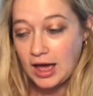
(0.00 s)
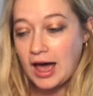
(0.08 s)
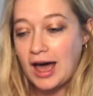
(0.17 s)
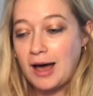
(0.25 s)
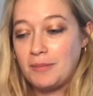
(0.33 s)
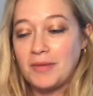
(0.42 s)

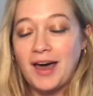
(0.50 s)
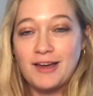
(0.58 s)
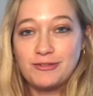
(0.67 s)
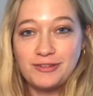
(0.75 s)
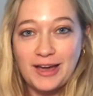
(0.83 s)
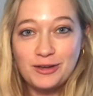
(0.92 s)
Um, I
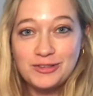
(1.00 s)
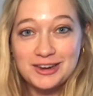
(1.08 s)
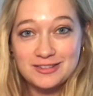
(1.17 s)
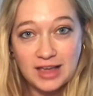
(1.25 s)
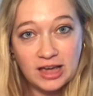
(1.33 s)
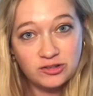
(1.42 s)
found that
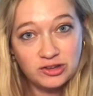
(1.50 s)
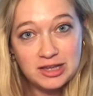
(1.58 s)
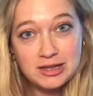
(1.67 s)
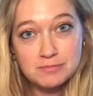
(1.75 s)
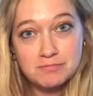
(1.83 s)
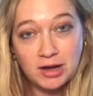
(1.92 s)
it's
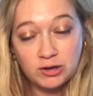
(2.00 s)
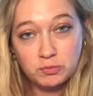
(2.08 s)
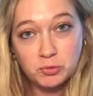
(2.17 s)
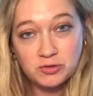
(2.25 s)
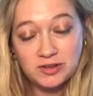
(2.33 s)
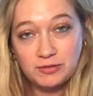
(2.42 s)
actually much
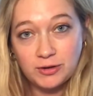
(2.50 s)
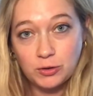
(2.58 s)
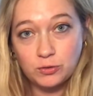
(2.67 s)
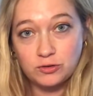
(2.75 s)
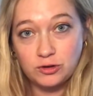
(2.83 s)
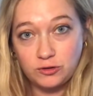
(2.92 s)
more
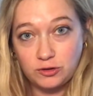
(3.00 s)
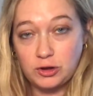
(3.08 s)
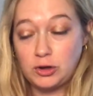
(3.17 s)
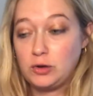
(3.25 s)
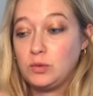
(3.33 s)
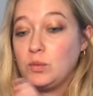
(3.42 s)
difficult to
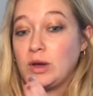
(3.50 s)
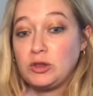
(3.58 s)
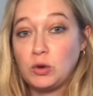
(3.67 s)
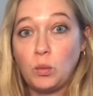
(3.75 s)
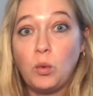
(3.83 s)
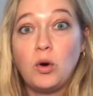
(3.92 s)
do when
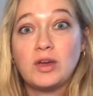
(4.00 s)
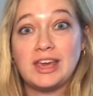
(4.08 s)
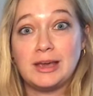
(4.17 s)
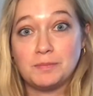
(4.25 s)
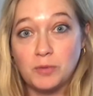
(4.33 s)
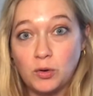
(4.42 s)
you're
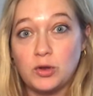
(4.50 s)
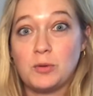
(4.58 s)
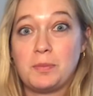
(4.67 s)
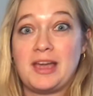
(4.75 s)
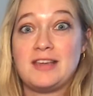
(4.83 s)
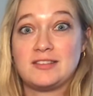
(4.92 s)
walking or you're
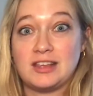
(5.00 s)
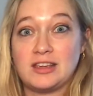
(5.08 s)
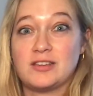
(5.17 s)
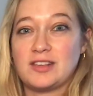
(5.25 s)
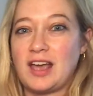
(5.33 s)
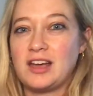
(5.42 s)
pacing,
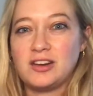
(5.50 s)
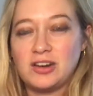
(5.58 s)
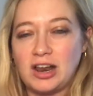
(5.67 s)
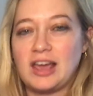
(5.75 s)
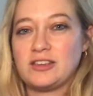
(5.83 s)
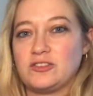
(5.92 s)
because I don't
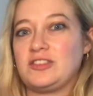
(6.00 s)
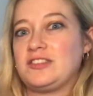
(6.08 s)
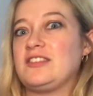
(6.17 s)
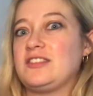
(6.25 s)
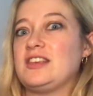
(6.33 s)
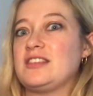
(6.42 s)
like just
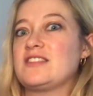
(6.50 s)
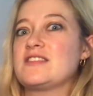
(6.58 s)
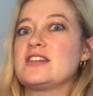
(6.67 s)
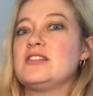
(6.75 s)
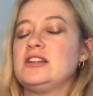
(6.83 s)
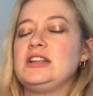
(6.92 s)
to sit
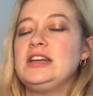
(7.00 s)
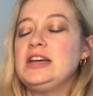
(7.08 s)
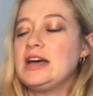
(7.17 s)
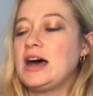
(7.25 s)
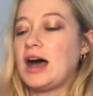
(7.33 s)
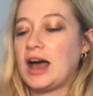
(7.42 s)
still, and
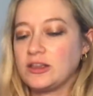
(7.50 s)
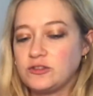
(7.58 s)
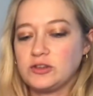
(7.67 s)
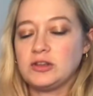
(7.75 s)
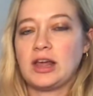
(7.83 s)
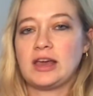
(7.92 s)
I
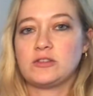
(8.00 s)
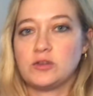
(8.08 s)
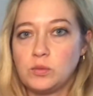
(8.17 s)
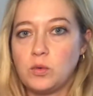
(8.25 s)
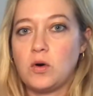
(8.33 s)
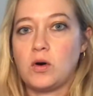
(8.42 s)
do like to
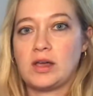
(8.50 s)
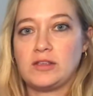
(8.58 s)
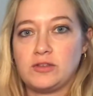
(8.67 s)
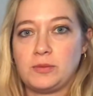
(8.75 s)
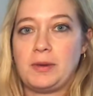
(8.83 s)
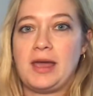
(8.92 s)
walk and
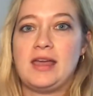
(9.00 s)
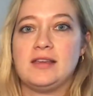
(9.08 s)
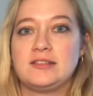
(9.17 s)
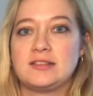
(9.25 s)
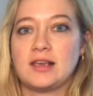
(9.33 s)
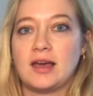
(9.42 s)
to
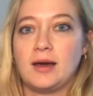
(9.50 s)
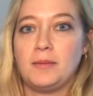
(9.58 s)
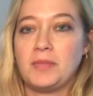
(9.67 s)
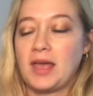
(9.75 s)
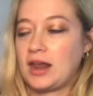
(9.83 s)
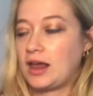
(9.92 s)
pace.
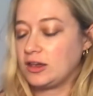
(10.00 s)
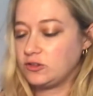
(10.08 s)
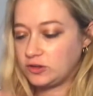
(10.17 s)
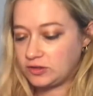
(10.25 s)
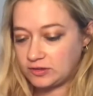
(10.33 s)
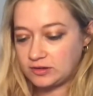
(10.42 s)
Um, and I
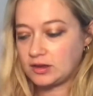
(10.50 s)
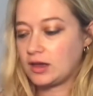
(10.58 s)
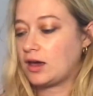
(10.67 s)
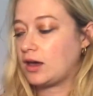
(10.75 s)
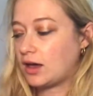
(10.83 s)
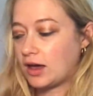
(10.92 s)
just,
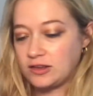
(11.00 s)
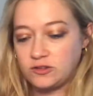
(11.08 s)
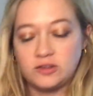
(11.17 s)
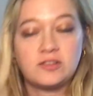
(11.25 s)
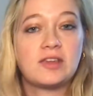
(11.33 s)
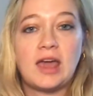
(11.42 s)
I
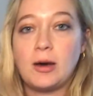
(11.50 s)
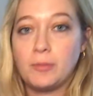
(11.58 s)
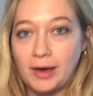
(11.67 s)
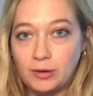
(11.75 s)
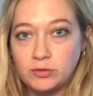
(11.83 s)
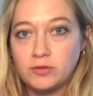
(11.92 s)
just count
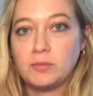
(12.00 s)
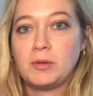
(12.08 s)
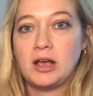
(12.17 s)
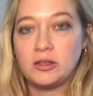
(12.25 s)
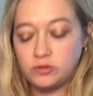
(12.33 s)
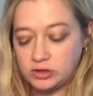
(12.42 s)
backwards from one
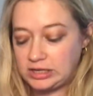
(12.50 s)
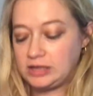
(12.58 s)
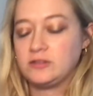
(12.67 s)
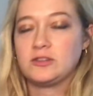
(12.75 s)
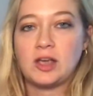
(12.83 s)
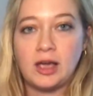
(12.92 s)
hundred
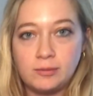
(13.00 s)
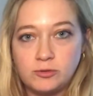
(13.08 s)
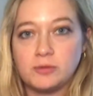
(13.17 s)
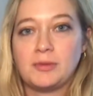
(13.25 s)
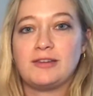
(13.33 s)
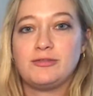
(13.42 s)
in time
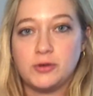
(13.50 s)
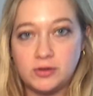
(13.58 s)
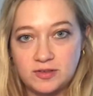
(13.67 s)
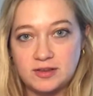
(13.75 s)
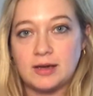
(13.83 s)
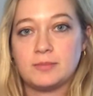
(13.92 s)
to my
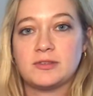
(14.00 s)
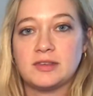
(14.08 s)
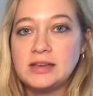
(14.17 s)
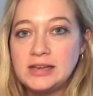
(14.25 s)
footsteps.